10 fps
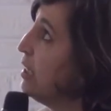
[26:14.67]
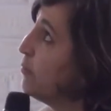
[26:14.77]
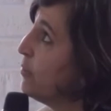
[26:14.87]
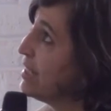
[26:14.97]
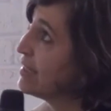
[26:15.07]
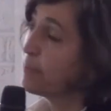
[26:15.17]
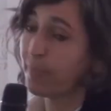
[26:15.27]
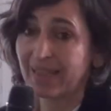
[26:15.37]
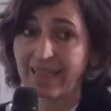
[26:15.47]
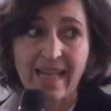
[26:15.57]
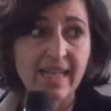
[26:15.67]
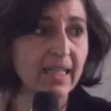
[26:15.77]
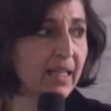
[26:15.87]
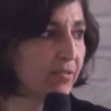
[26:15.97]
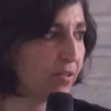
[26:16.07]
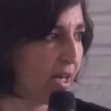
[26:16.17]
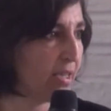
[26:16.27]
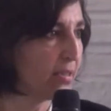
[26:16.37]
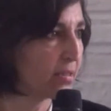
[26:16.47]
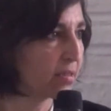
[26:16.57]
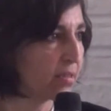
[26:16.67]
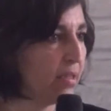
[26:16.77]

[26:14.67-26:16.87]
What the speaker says: with planning rights.